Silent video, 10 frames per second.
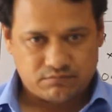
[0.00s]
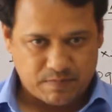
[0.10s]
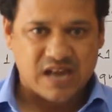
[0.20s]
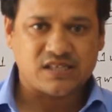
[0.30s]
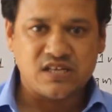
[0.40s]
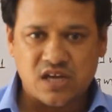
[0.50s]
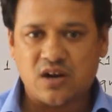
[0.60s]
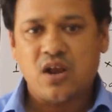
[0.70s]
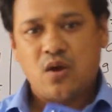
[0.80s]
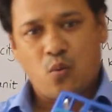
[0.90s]

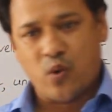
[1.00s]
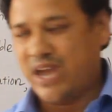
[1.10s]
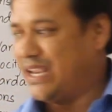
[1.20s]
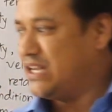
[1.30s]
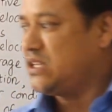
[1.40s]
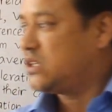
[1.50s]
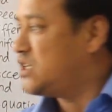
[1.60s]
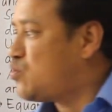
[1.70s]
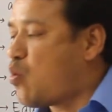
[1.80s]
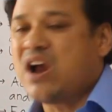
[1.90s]
passenger were
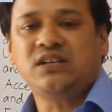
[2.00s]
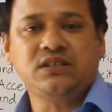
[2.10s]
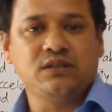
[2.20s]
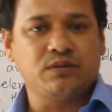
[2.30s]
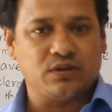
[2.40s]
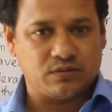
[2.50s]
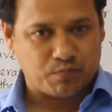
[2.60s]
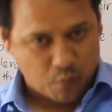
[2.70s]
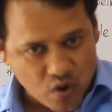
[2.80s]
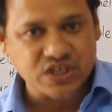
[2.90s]
in one
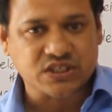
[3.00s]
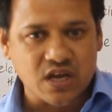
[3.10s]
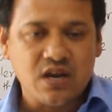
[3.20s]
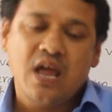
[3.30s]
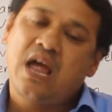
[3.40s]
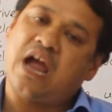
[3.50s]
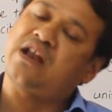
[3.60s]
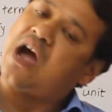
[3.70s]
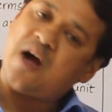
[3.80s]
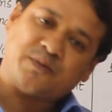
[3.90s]
position, and
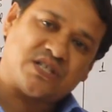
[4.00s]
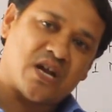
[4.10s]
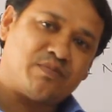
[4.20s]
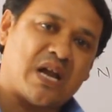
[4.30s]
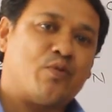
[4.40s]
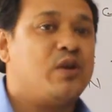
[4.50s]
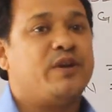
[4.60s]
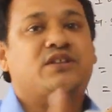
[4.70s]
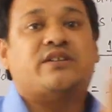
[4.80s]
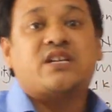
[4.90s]
after some time will be
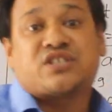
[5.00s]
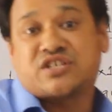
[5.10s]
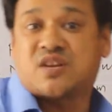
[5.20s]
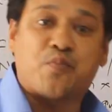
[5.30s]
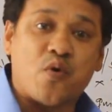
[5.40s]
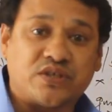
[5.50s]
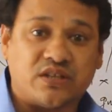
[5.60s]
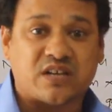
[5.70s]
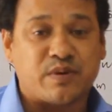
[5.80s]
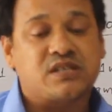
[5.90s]
in the destination position.
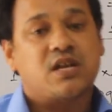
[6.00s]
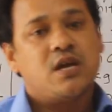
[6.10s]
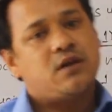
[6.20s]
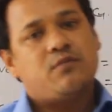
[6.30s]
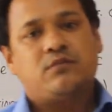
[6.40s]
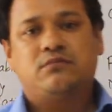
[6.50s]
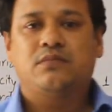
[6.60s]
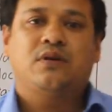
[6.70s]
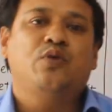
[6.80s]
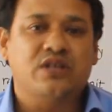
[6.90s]
That means
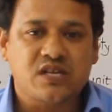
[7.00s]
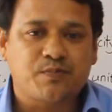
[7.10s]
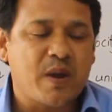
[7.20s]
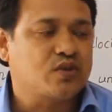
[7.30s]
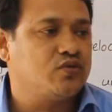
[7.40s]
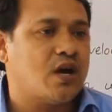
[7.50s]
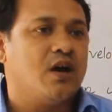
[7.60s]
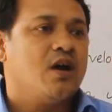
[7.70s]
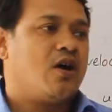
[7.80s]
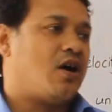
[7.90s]
with respect to the
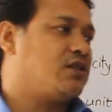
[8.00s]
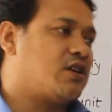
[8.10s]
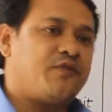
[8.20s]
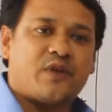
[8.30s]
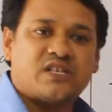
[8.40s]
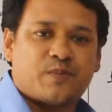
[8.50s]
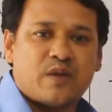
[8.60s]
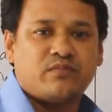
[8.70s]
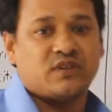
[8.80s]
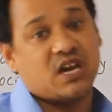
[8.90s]
other reference
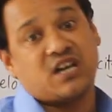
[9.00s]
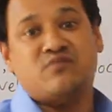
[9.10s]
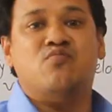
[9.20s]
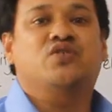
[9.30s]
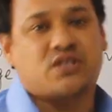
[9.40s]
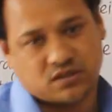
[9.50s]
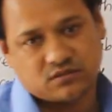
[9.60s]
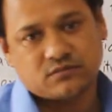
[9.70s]
frame, they are in motion.